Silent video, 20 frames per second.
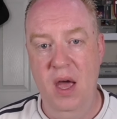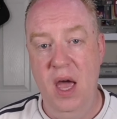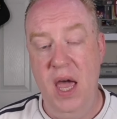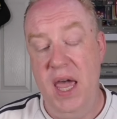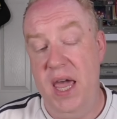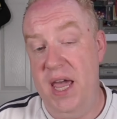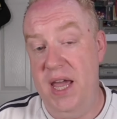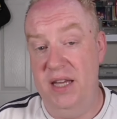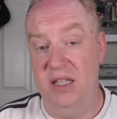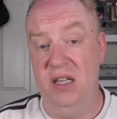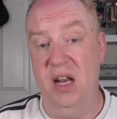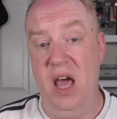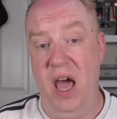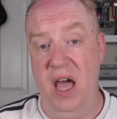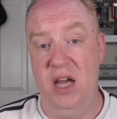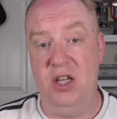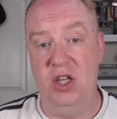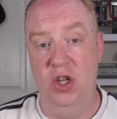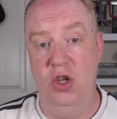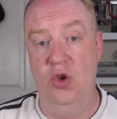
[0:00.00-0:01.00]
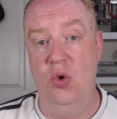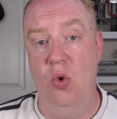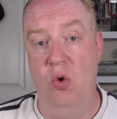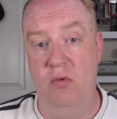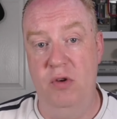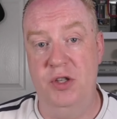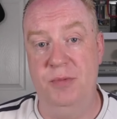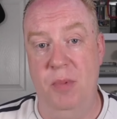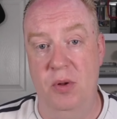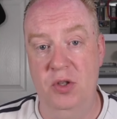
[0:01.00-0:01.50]
It isn't actually your
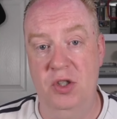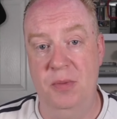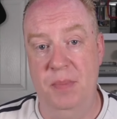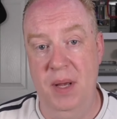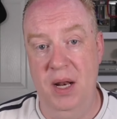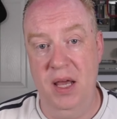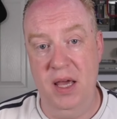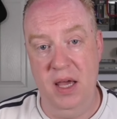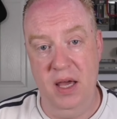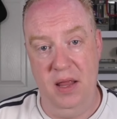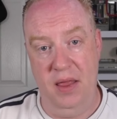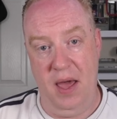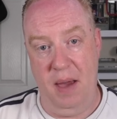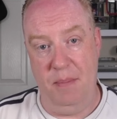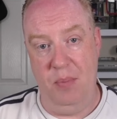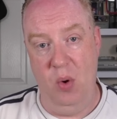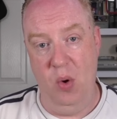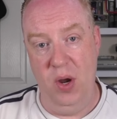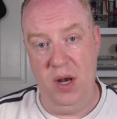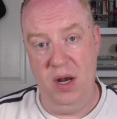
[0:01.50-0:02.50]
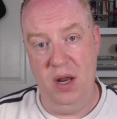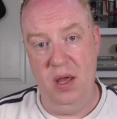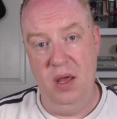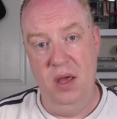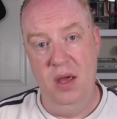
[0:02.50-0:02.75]
responsibility at that point.